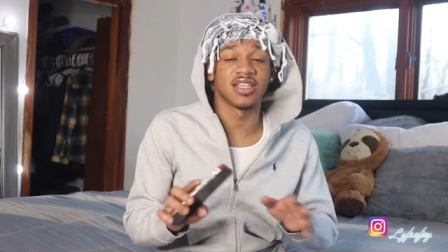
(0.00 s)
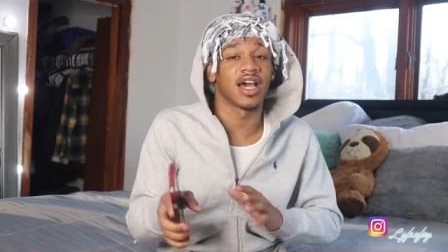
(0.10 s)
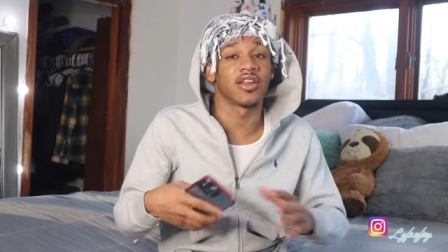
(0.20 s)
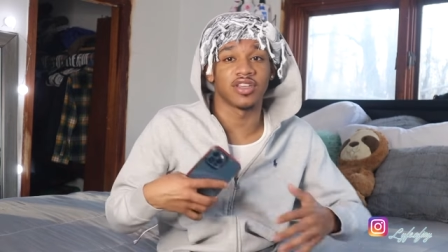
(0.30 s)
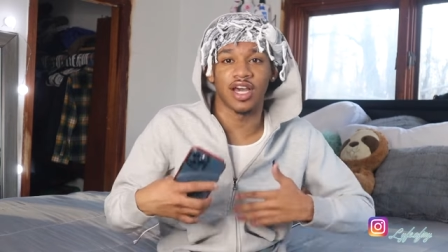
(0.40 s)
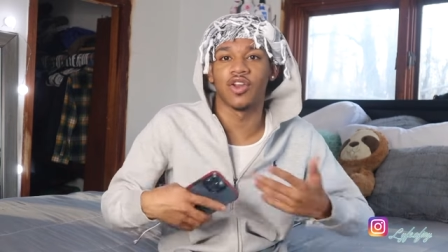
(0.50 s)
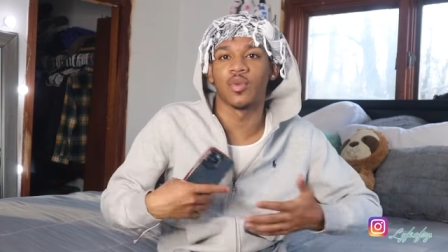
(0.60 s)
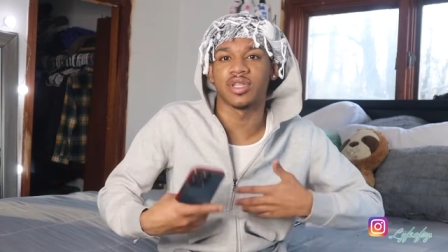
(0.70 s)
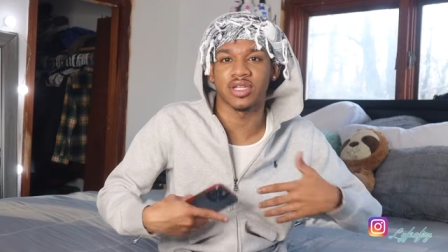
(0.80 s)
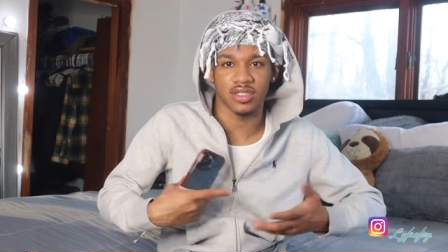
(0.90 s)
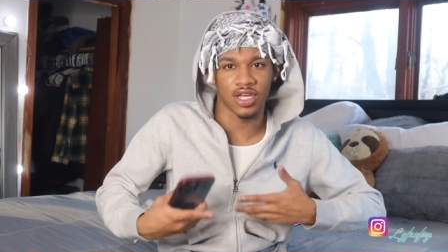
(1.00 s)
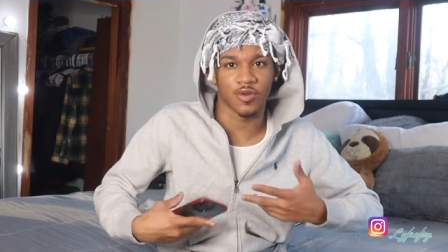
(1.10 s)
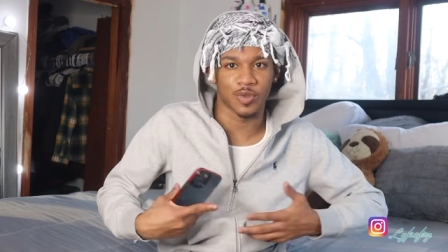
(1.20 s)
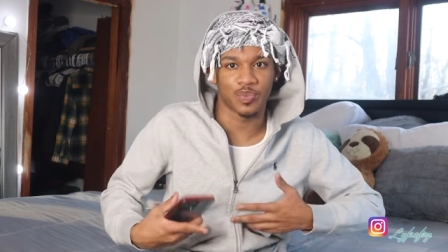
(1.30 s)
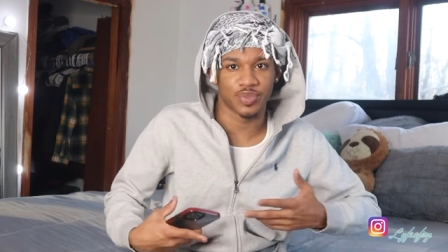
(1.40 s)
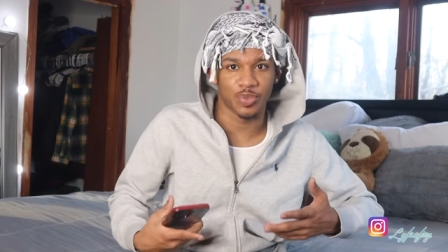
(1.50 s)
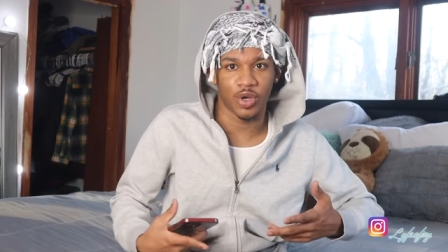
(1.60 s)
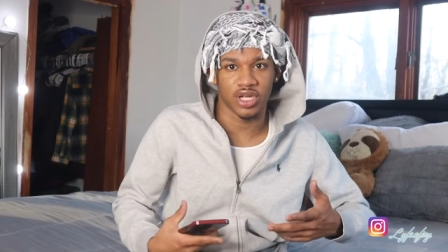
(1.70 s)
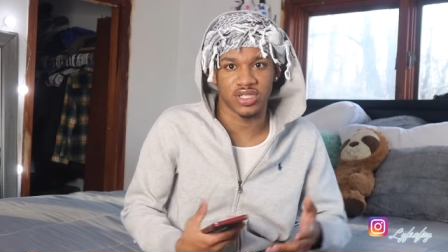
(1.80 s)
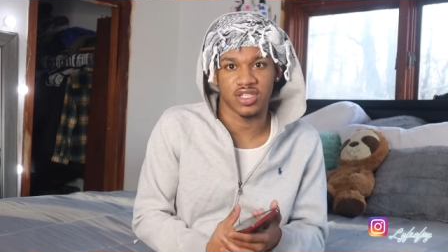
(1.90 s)
Y'all know, y'all know what the y'all know what the, the
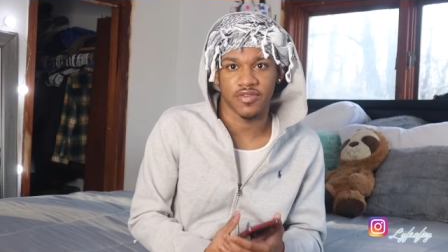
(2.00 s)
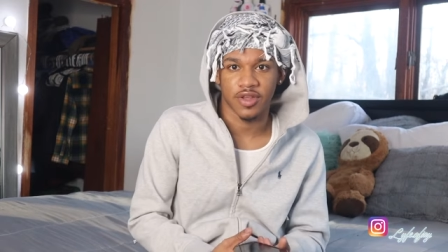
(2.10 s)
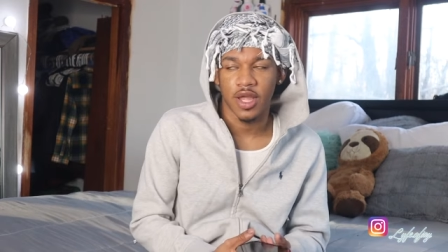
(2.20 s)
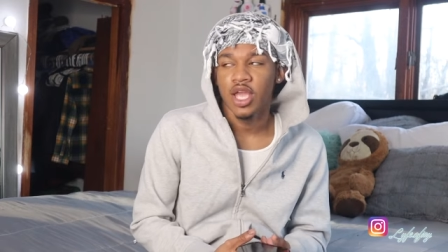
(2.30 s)
parties is giving.